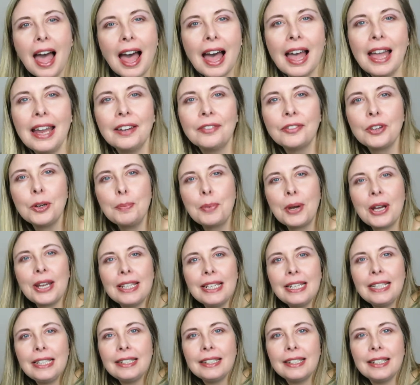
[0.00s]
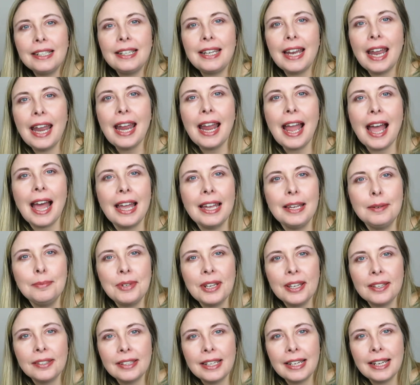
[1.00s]
Hi everybody, today I
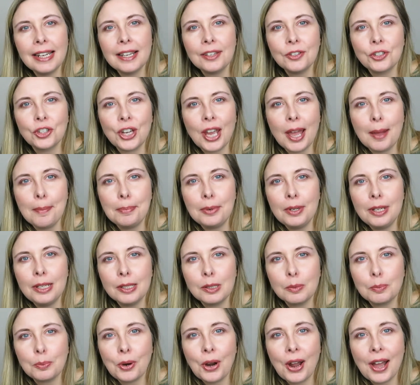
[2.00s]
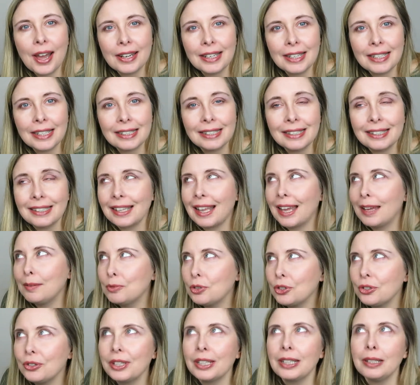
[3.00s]
am testing out Japanese products. I'm
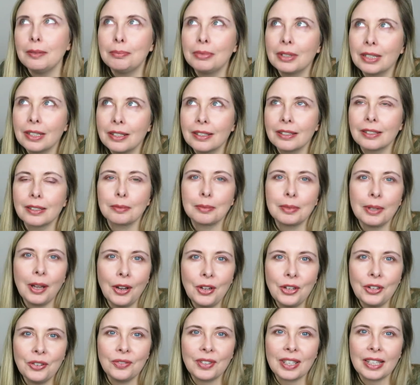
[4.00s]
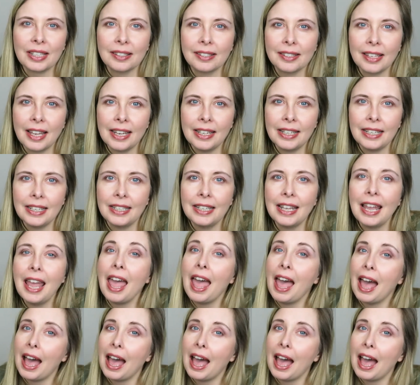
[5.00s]
doing it because I'm kind of excited.